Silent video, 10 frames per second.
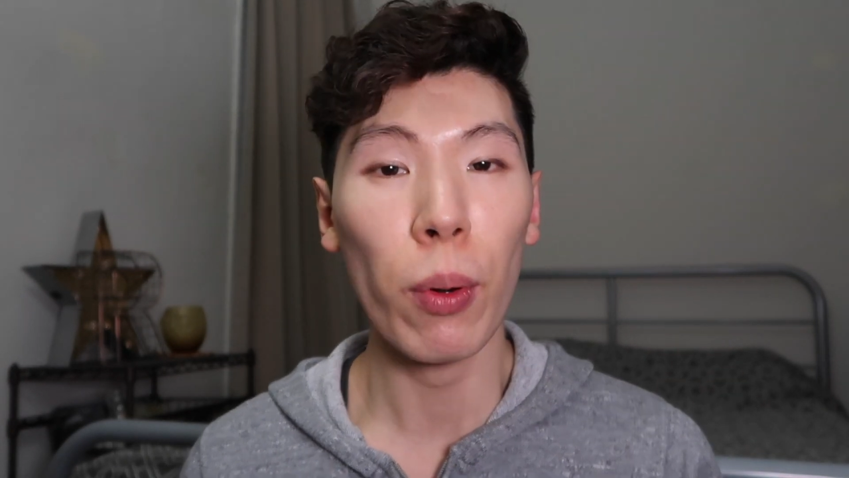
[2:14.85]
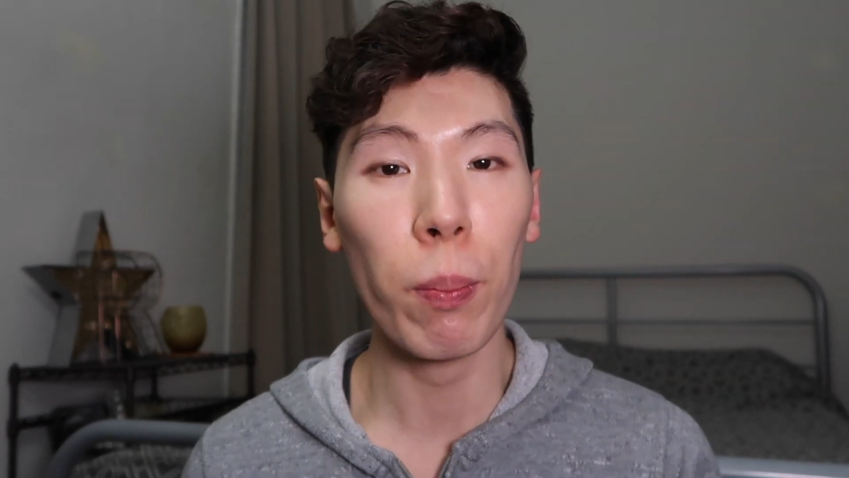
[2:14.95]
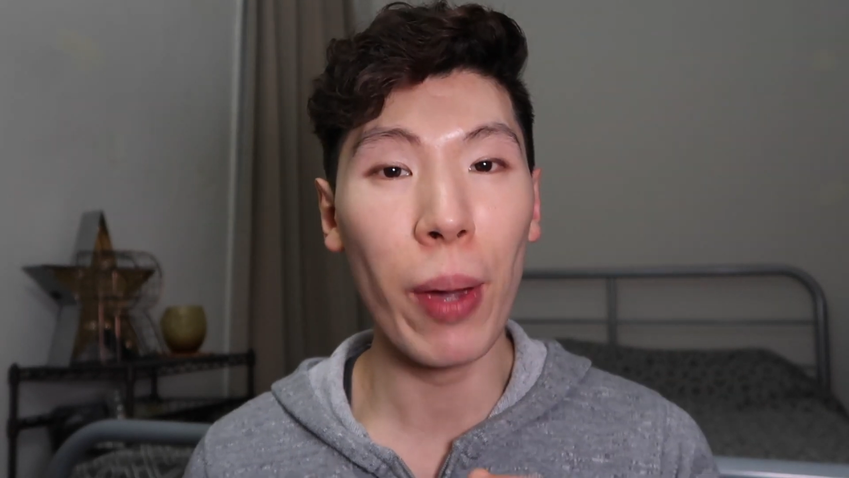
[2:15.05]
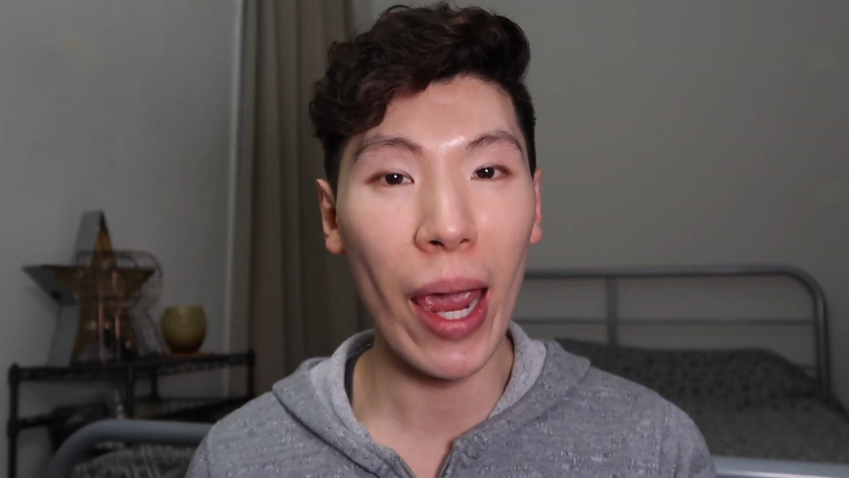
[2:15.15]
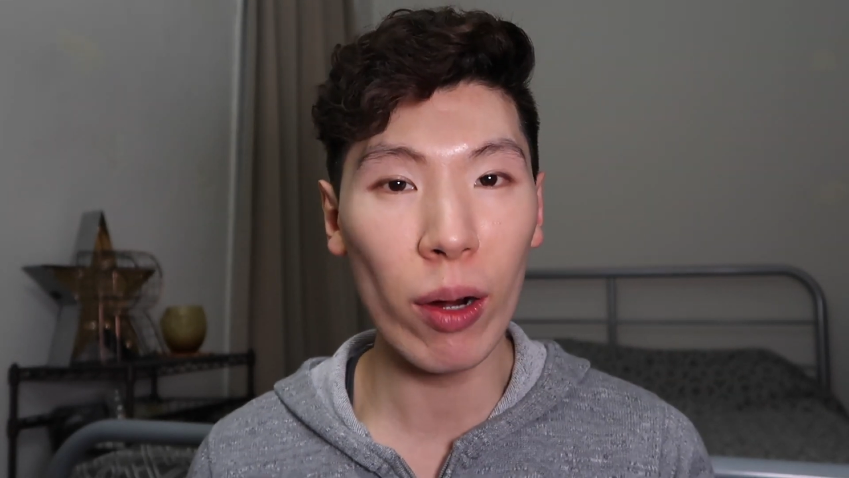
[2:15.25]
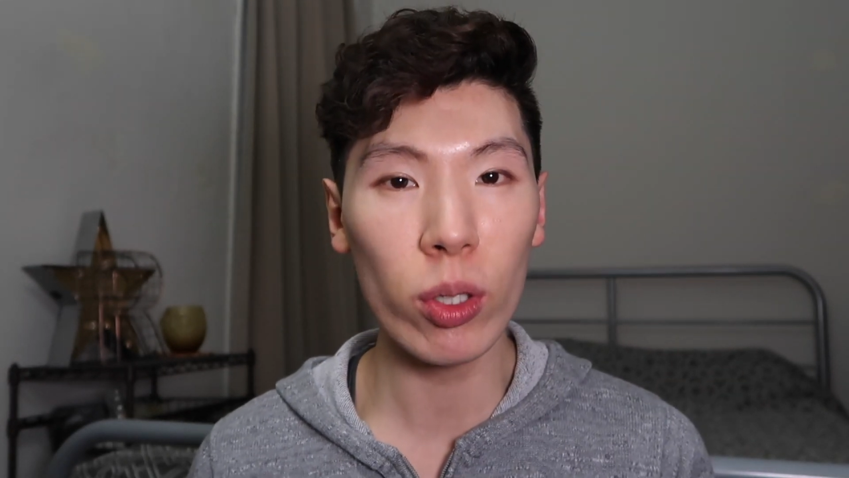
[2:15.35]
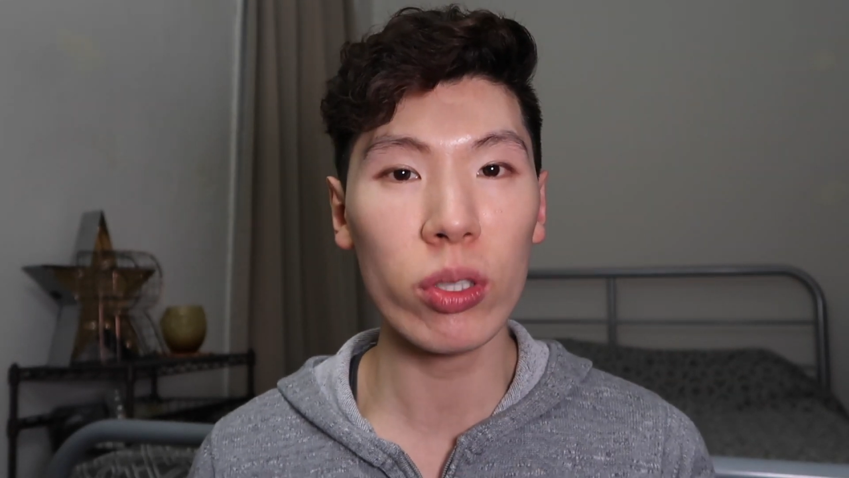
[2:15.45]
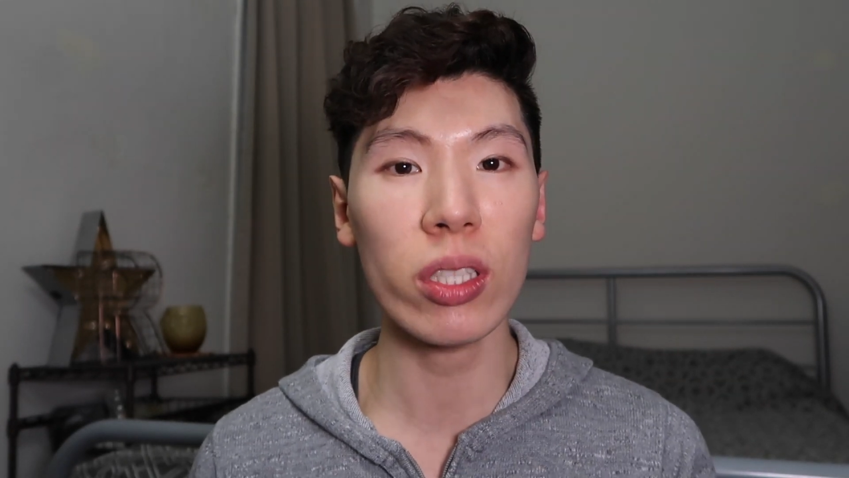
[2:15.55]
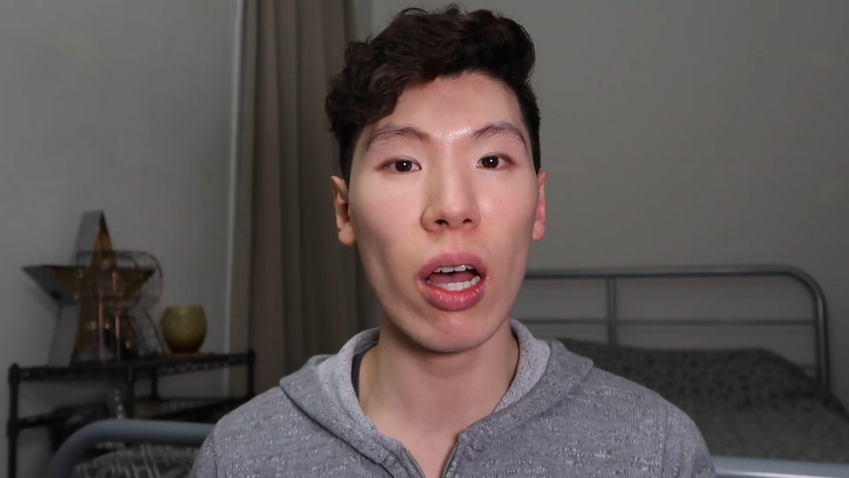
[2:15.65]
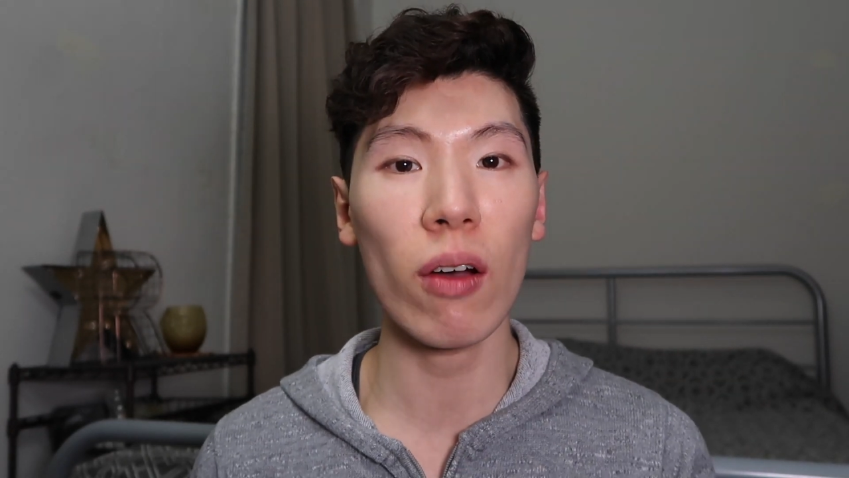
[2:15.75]
prepare
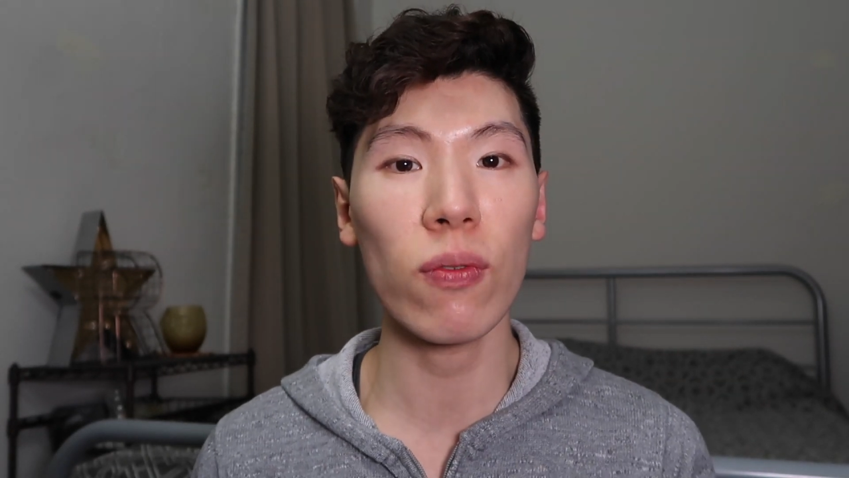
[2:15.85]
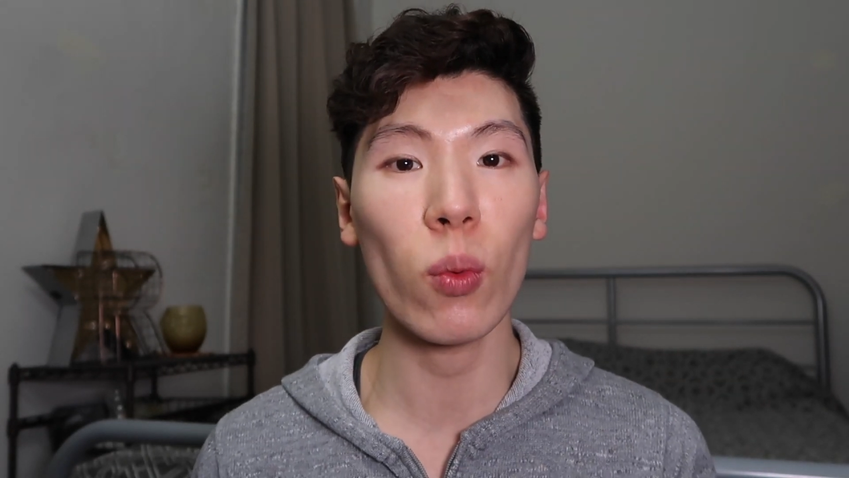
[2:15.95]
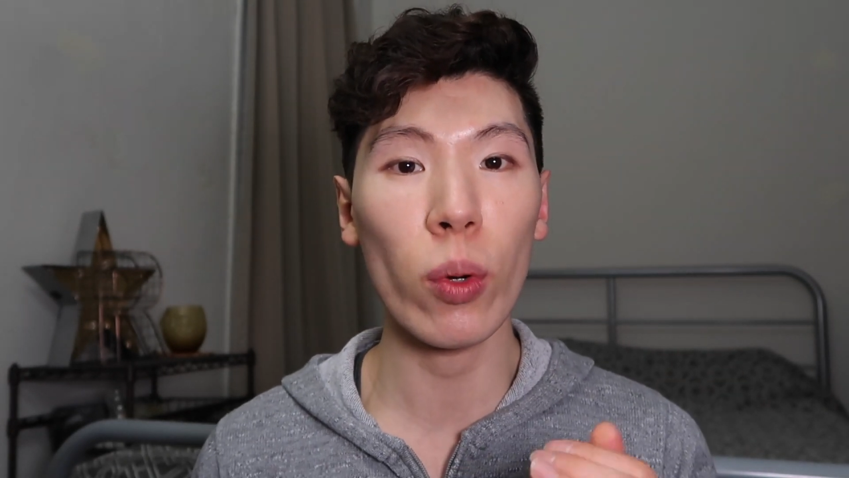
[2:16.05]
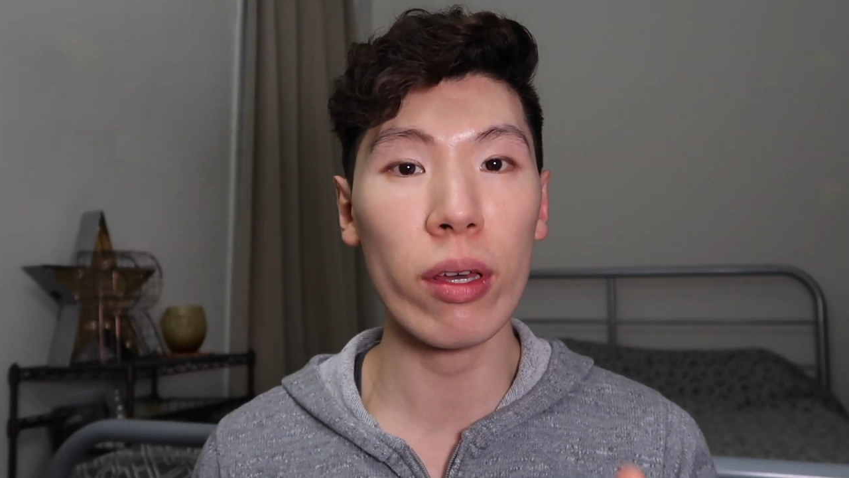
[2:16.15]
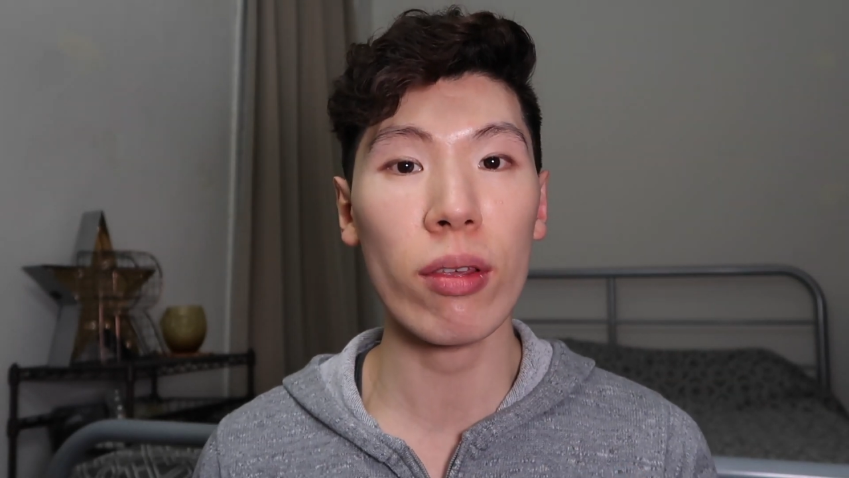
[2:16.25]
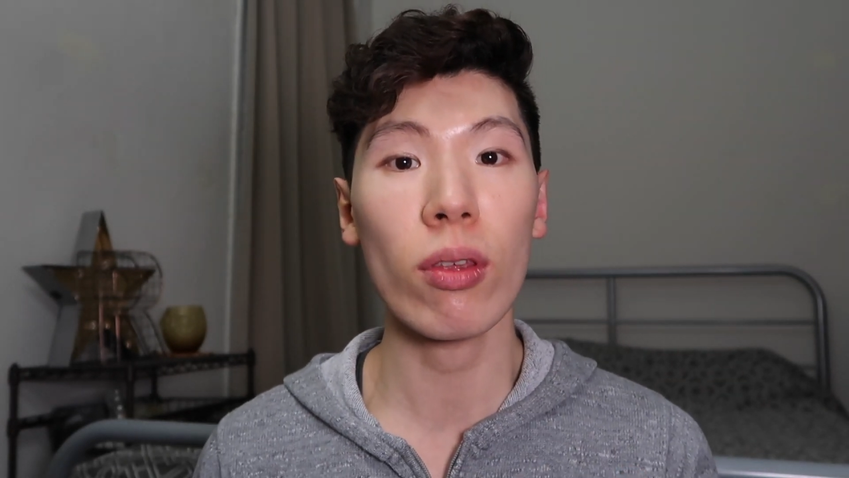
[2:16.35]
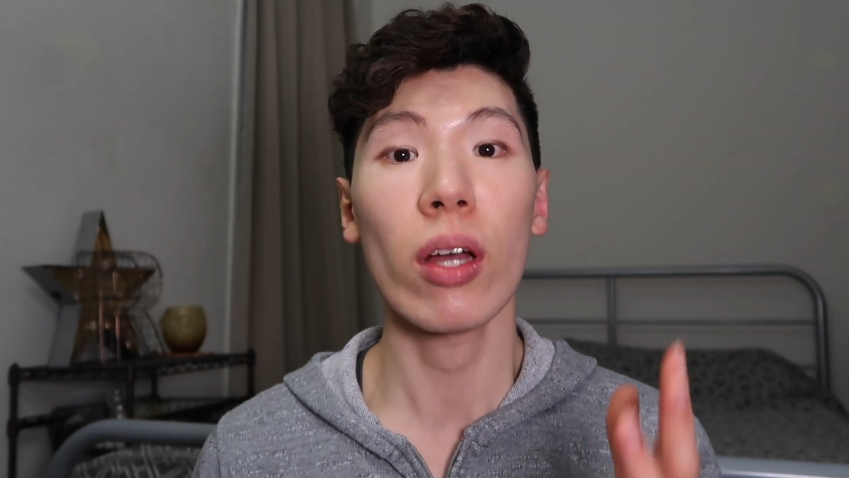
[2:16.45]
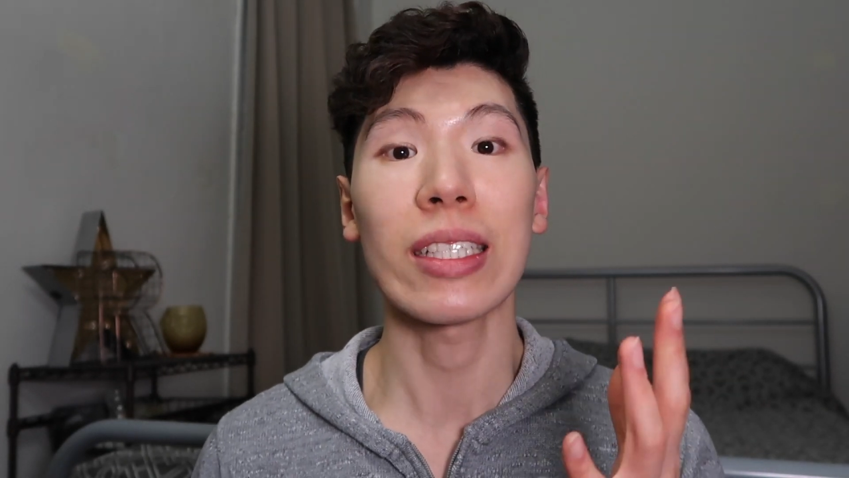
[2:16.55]
yourself with